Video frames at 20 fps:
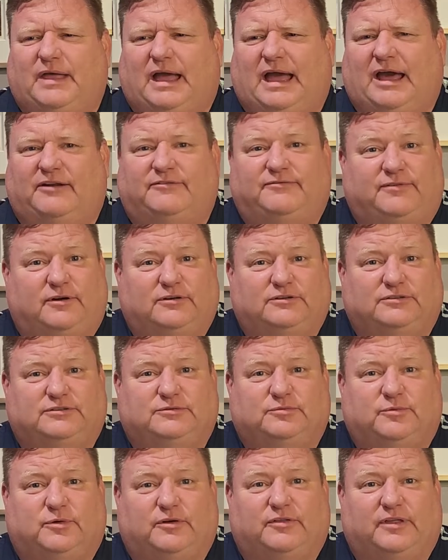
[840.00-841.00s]
at
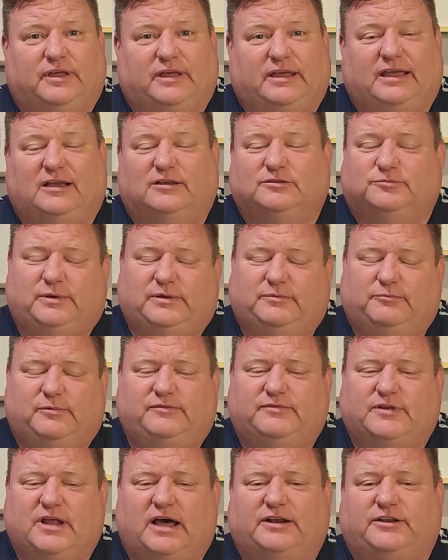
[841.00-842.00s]
first, were thinking, because
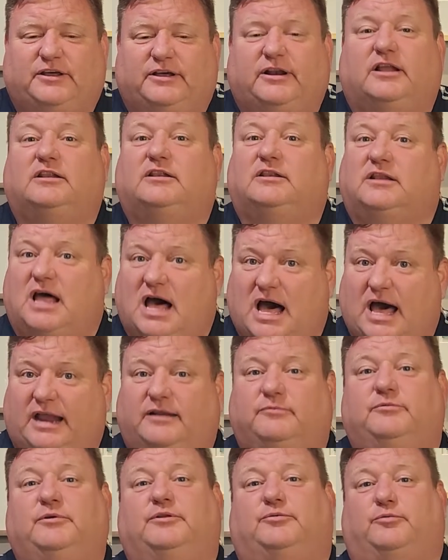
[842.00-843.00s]
we've not done a lot
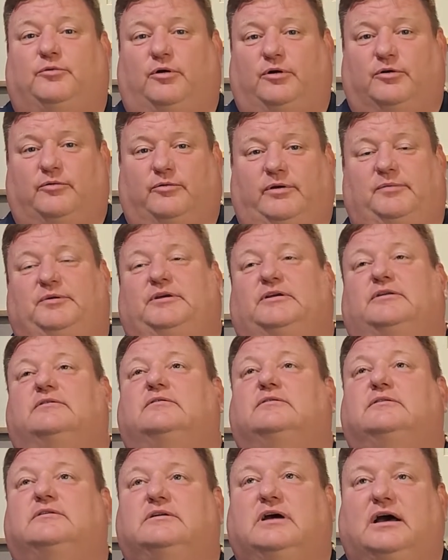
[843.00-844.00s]
with Royal
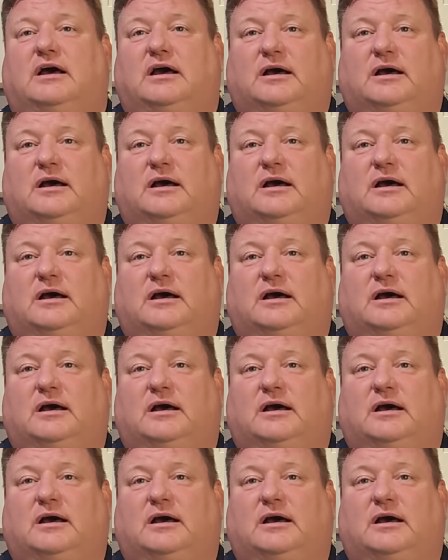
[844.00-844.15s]
Caribbean,